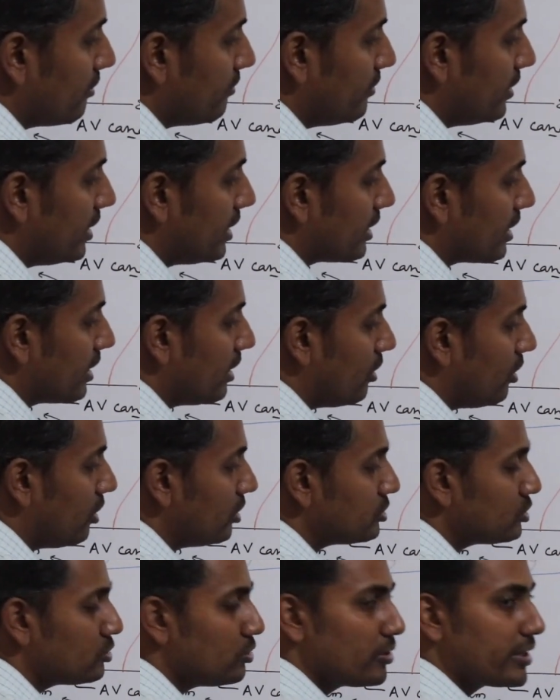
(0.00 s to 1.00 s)
will
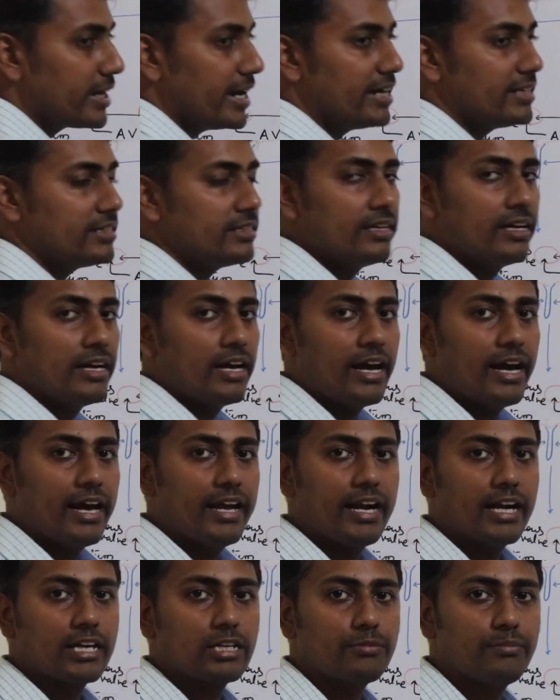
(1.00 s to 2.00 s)
also get
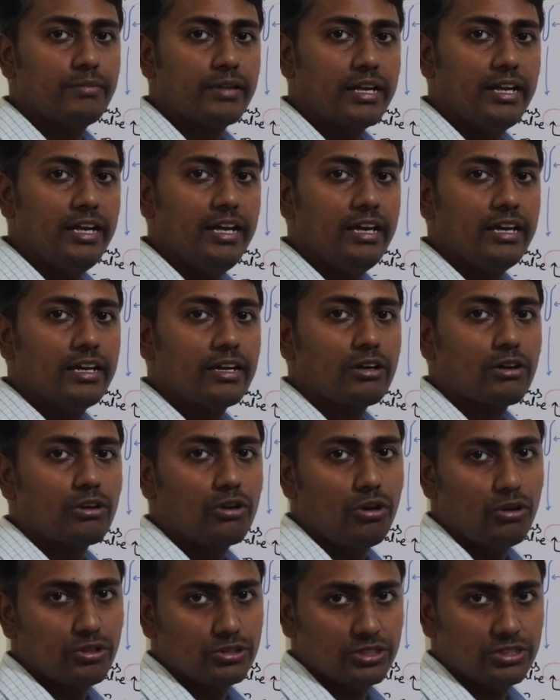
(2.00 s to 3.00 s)
anatomically
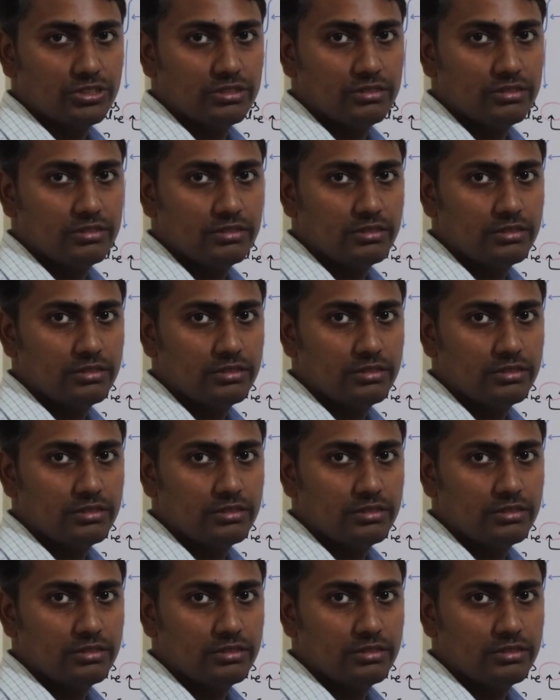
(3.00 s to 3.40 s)
closed.